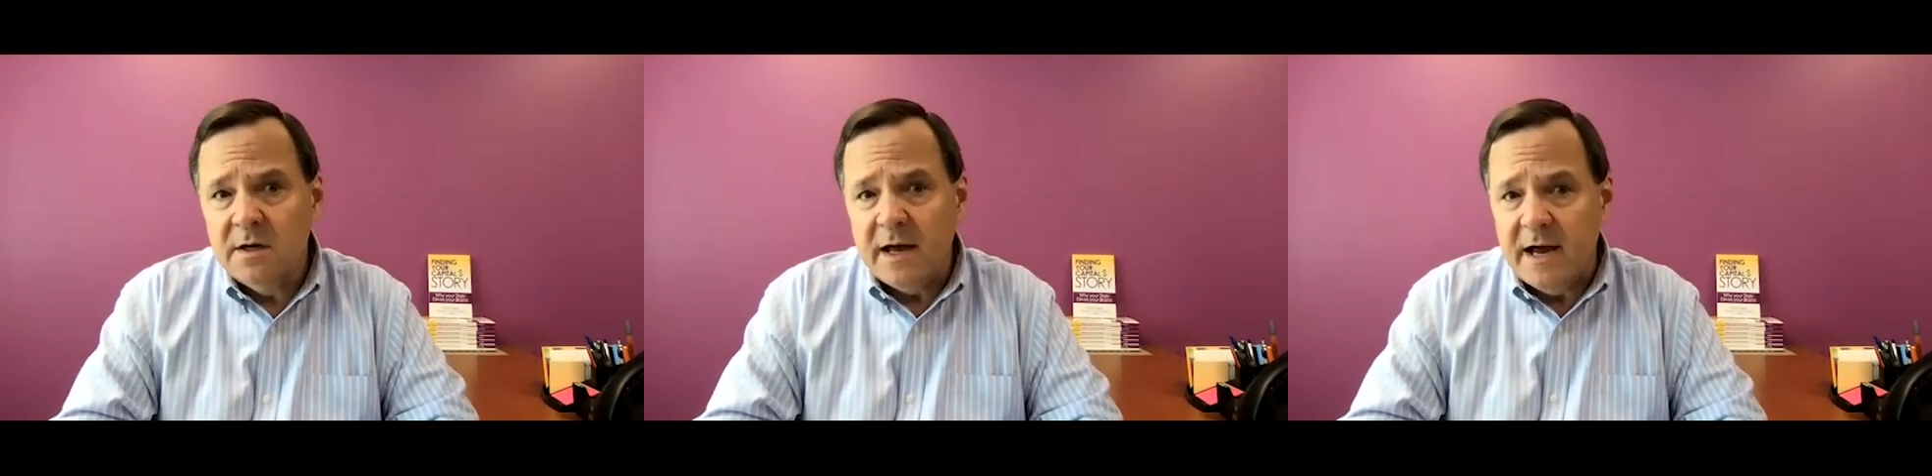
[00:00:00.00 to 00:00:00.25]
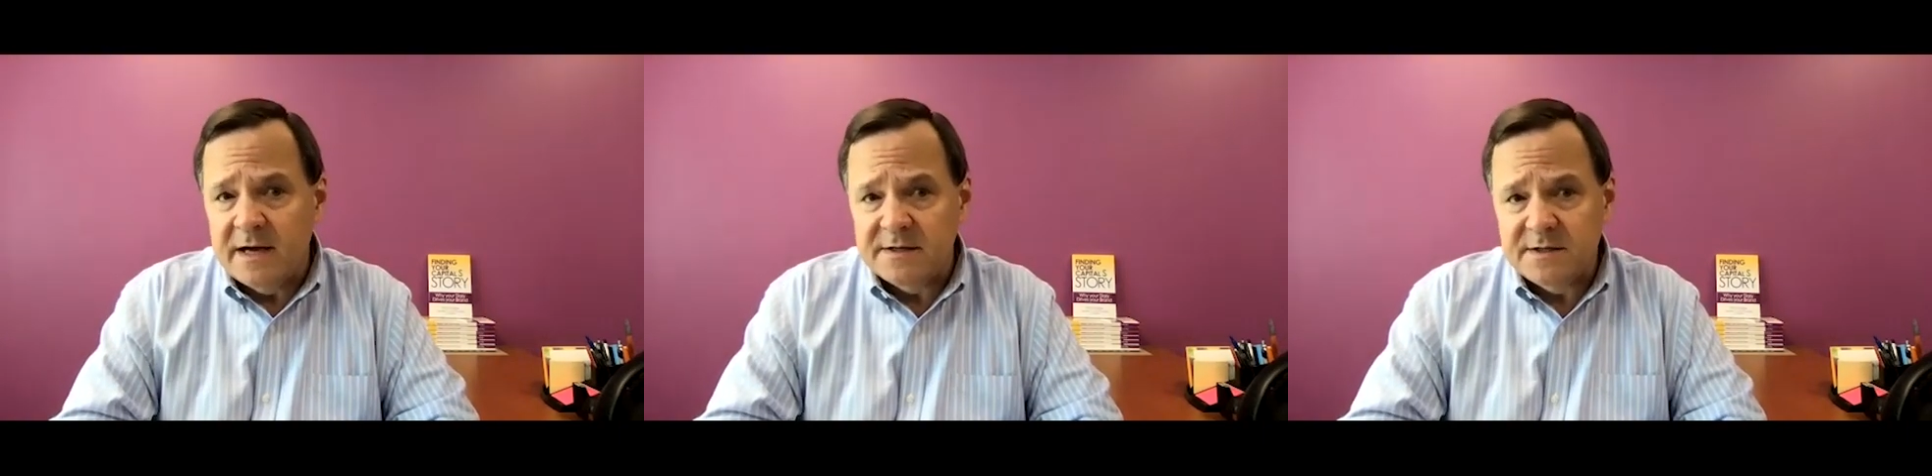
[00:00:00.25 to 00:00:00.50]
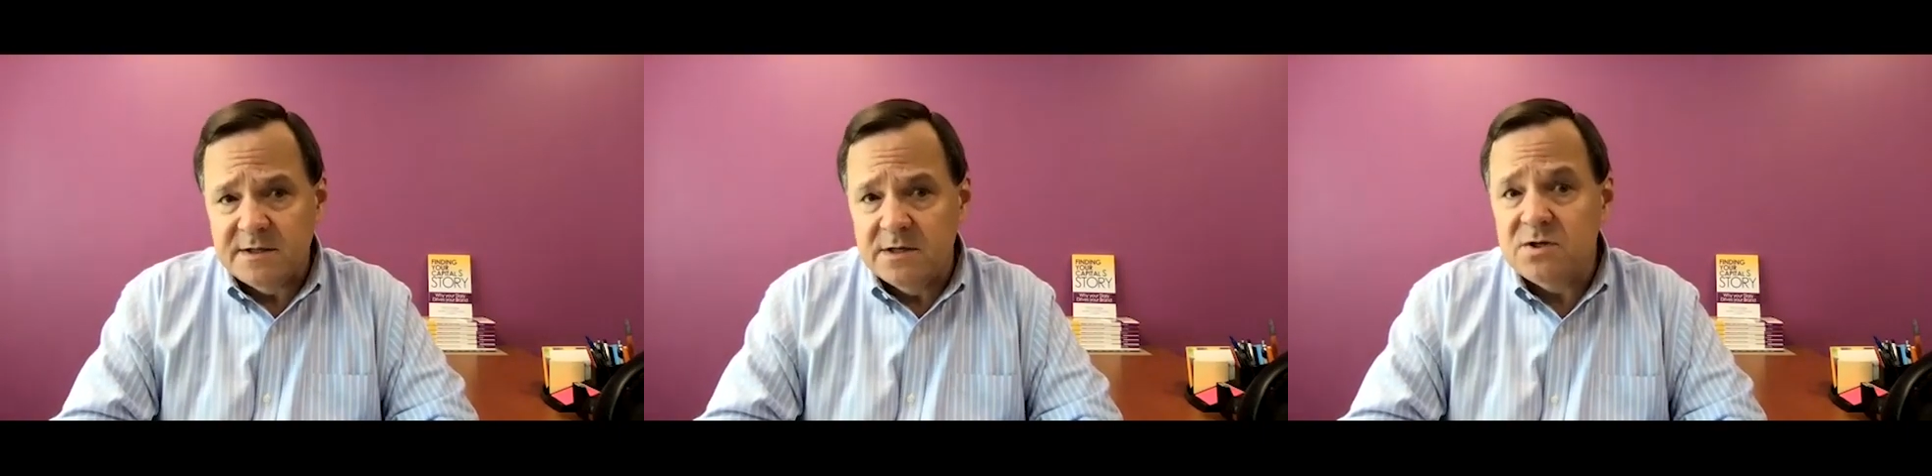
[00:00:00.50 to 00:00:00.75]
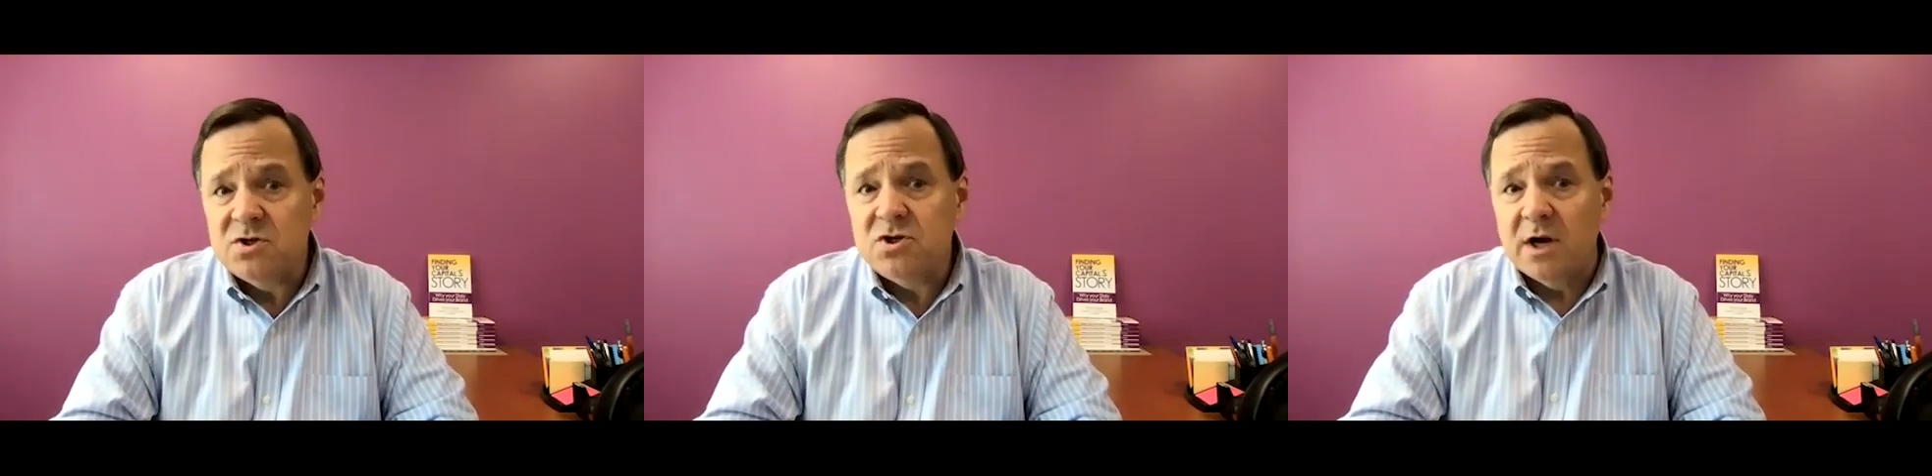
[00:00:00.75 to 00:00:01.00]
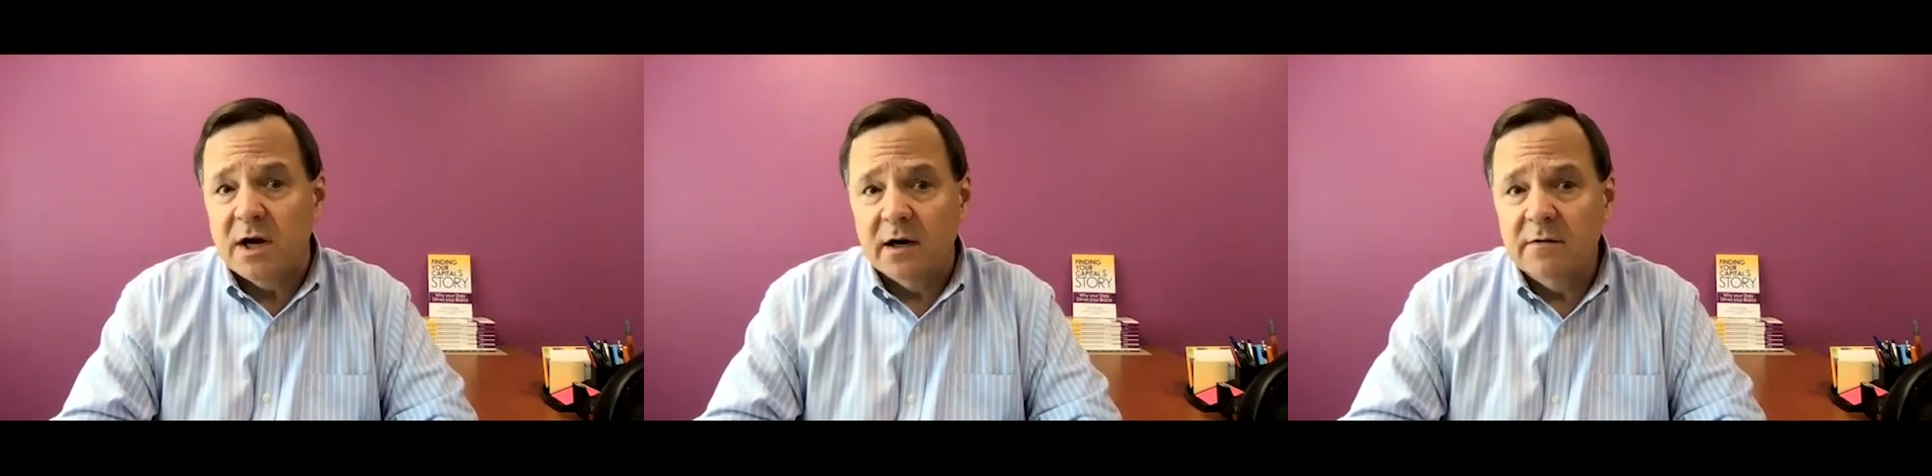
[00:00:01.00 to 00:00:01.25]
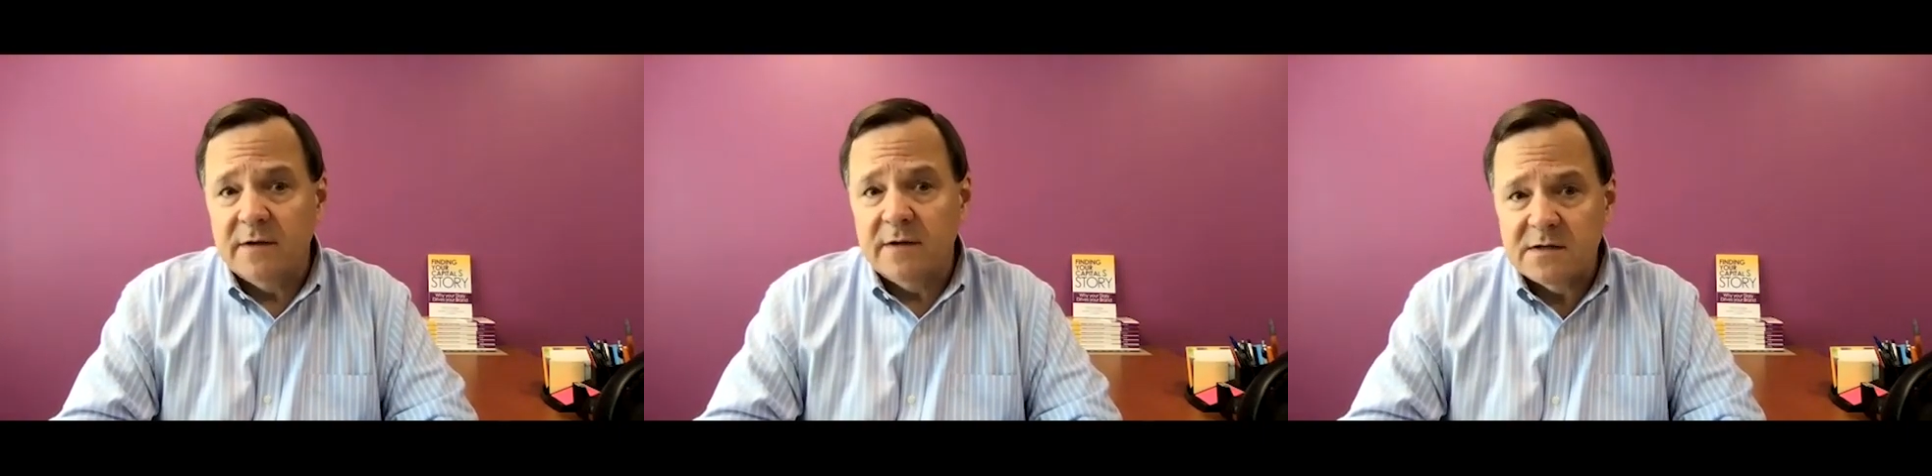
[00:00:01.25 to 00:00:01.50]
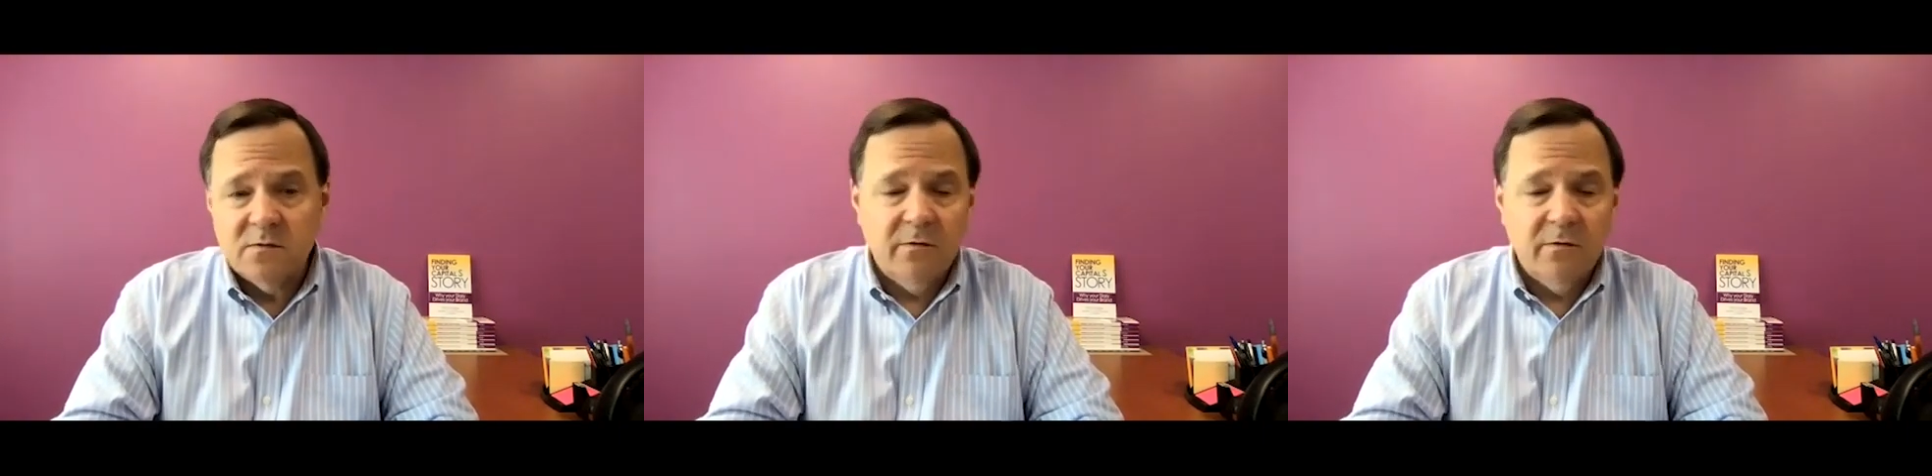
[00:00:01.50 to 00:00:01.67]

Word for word: S is shared. That's